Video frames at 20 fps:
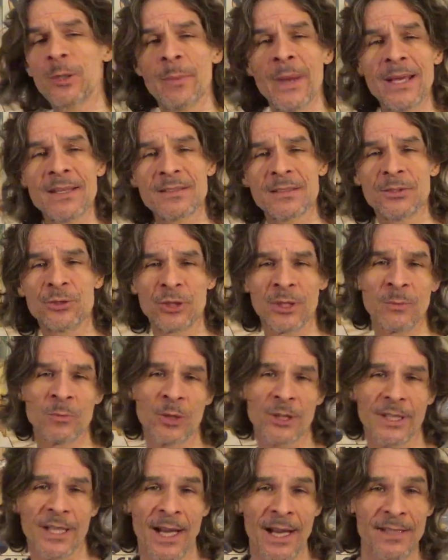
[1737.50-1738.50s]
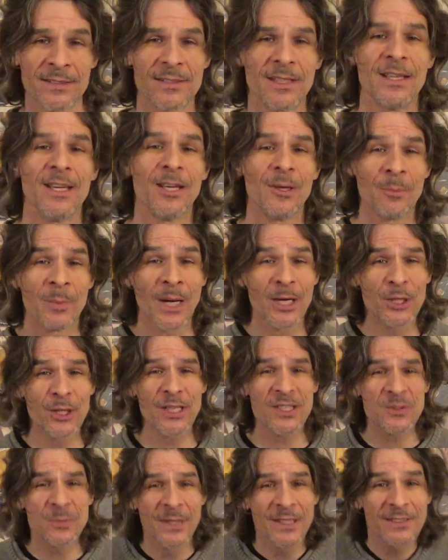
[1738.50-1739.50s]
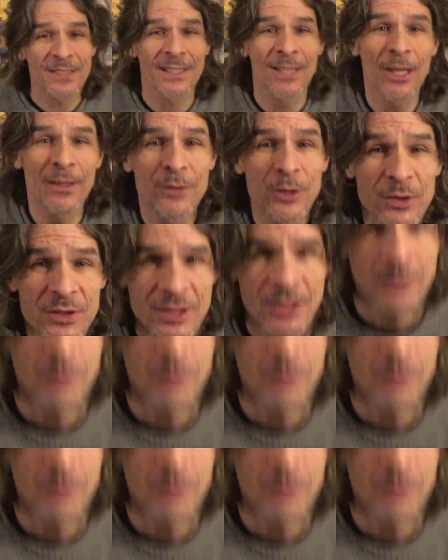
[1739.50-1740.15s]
makes the dream work, guys. Merry Christmas. I love you. See you